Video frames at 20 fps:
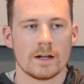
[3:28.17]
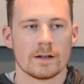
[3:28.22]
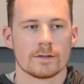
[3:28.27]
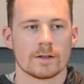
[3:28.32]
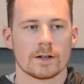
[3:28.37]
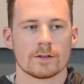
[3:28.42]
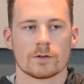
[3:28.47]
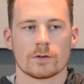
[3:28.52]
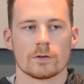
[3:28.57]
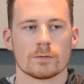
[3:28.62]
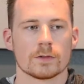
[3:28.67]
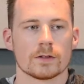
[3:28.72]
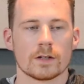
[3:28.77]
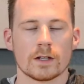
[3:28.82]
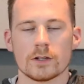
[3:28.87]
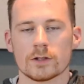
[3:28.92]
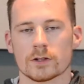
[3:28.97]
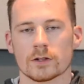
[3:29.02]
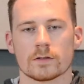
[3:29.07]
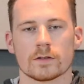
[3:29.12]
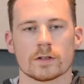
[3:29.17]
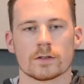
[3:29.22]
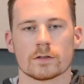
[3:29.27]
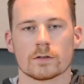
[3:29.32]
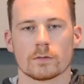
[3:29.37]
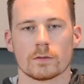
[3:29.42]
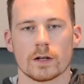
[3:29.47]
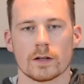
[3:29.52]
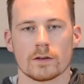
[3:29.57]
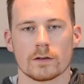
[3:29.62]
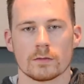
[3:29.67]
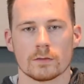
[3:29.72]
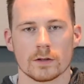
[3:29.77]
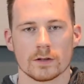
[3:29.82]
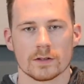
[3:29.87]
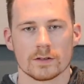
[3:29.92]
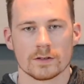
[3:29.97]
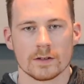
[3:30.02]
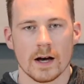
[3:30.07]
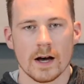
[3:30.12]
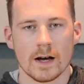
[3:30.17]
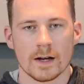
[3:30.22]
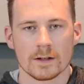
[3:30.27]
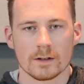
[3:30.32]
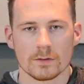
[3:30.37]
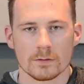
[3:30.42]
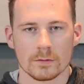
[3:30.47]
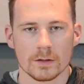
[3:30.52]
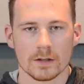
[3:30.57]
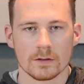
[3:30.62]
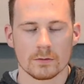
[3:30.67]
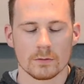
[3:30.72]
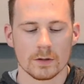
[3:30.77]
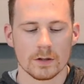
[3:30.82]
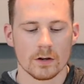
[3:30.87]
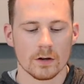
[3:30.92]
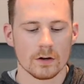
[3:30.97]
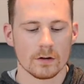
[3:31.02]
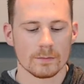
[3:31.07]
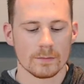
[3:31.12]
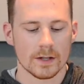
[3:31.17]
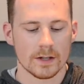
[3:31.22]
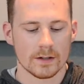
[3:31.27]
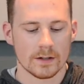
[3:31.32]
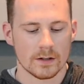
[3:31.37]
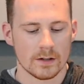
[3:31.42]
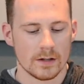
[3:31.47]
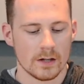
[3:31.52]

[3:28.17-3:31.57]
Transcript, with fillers: That's human nature. That's the way that we're designed. We, we all make